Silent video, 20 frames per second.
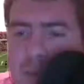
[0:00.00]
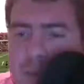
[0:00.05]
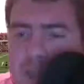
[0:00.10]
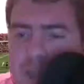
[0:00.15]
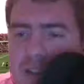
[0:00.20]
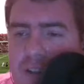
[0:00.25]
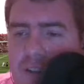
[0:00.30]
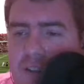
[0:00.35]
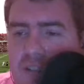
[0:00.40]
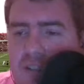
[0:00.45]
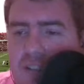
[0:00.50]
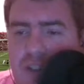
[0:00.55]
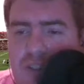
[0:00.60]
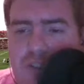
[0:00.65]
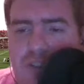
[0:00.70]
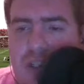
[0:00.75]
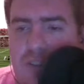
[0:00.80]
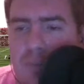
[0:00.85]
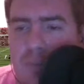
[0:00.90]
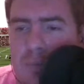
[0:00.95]
mean, they're such
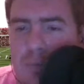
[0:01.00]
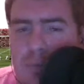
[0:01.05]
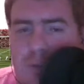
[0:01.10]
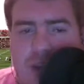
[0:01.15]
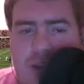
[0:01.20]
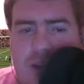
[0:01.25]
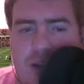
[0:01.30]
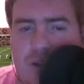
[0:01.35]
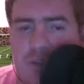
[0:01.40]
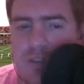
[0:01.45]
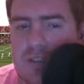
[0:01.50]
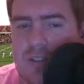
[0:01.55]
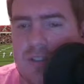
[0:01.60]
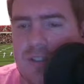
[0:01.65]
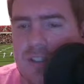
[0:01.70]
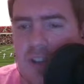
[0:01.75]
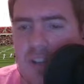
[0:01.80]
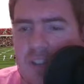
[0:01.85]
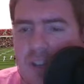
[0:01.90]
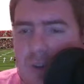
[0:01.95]
different players.
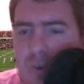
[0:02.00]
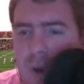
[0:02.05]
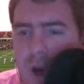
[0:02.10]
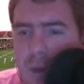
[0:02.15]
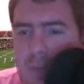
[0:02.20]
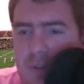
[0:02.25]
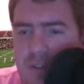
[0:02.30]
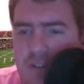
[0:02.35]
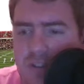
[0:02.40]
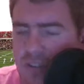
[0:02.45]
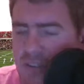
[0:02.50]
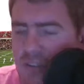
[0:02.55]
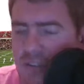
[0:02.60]
JJ Watt was this